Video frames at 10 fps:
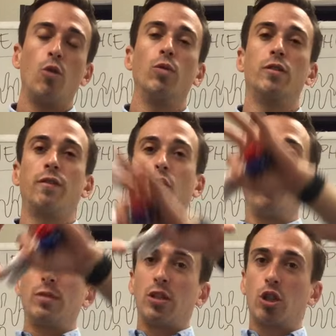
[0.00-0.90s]
which
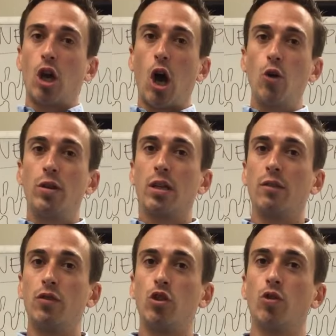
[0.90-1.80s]
forms this coating
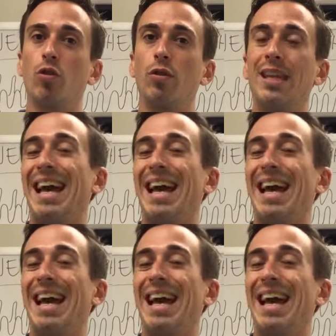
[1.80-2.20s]
of sugar on the